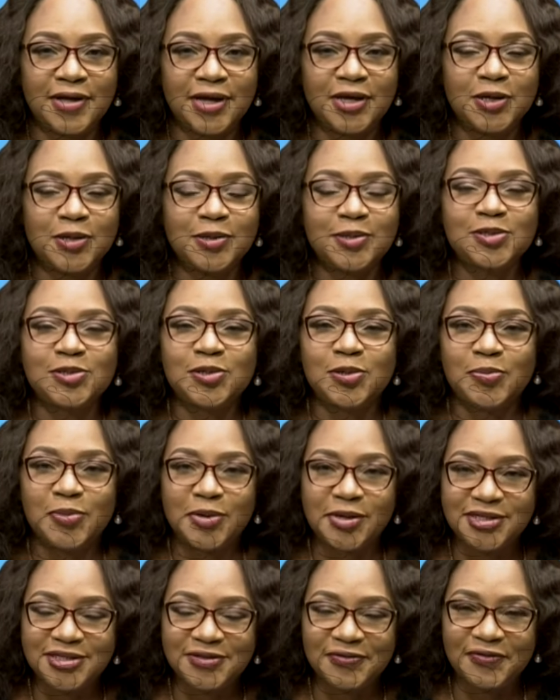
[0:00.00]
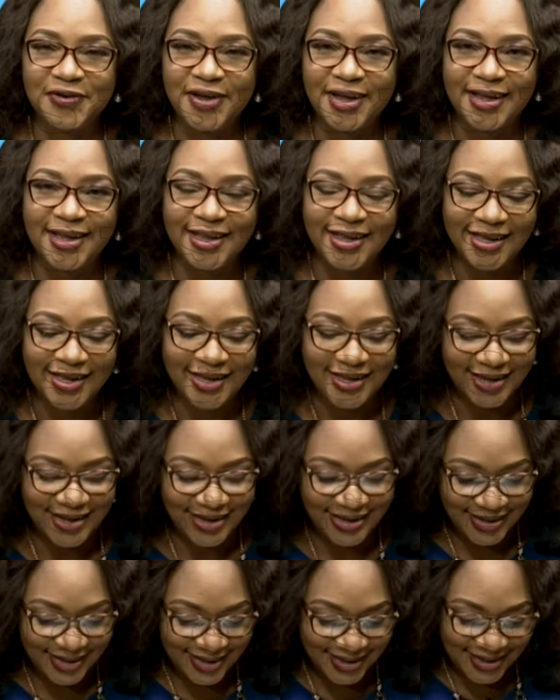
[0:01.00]
Thank you so much, Ifeanyi.
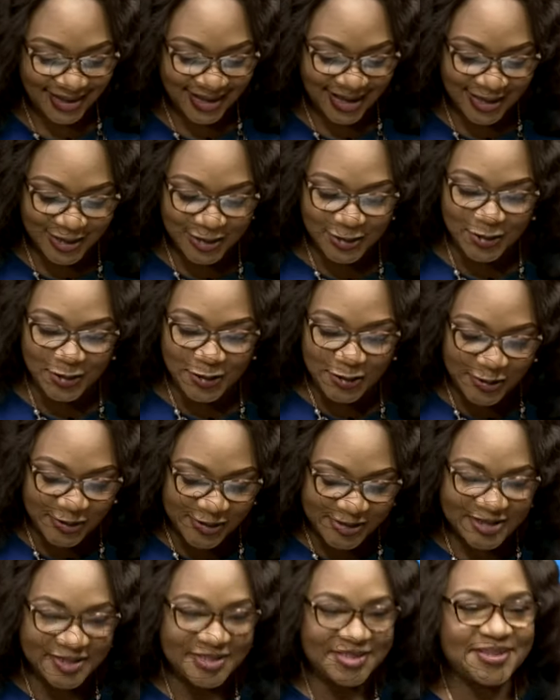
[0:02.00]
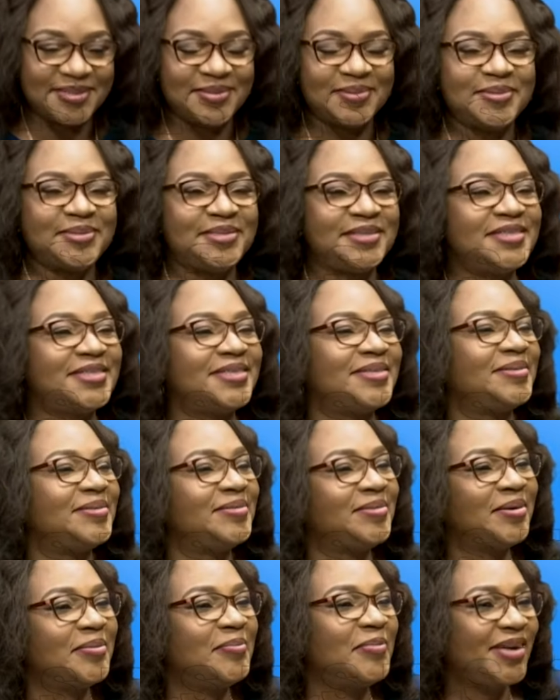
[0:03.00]
And you called just to just
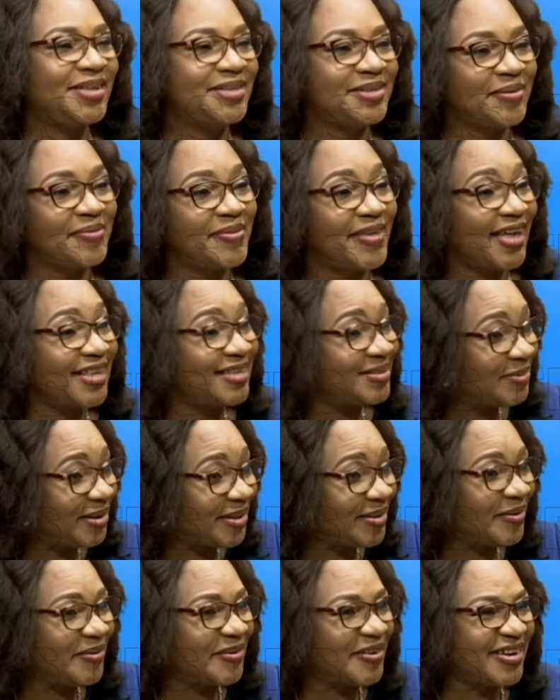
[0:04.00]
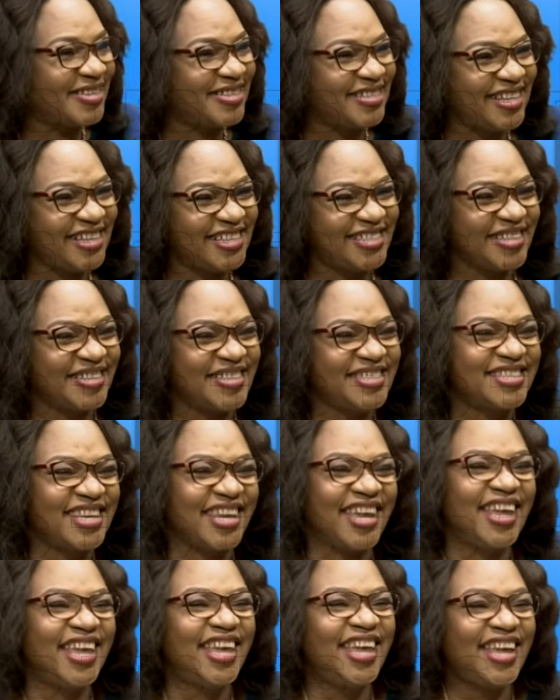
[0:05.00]
to comment on that. Well, congratulations.
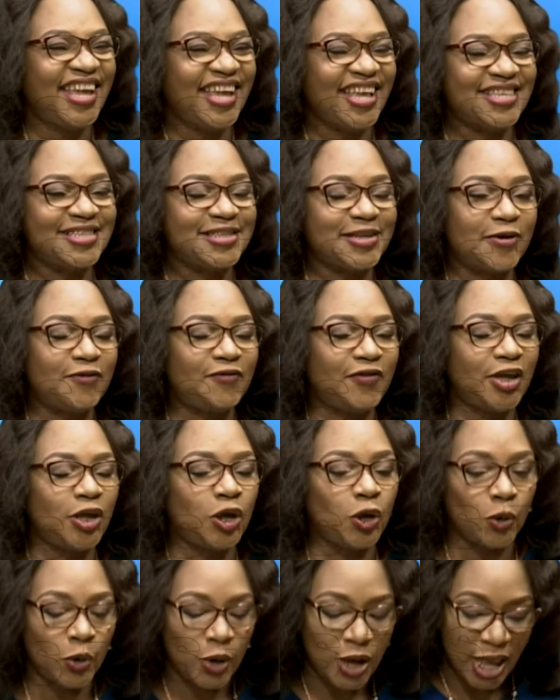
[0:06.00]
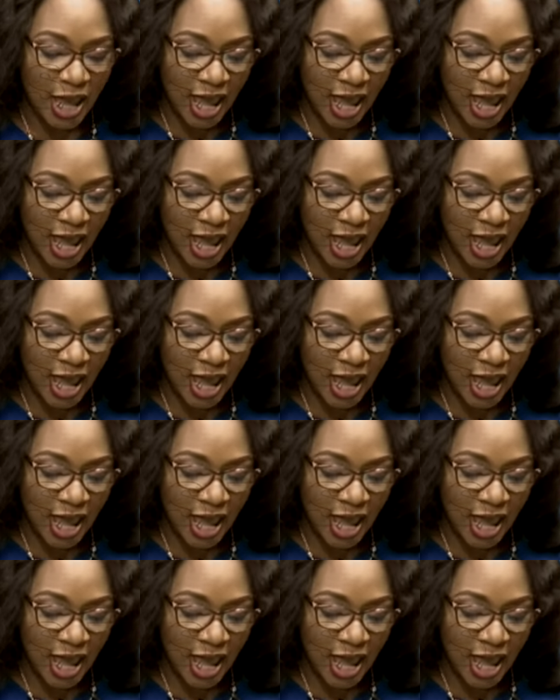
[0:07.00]
Thank you. He's loving you.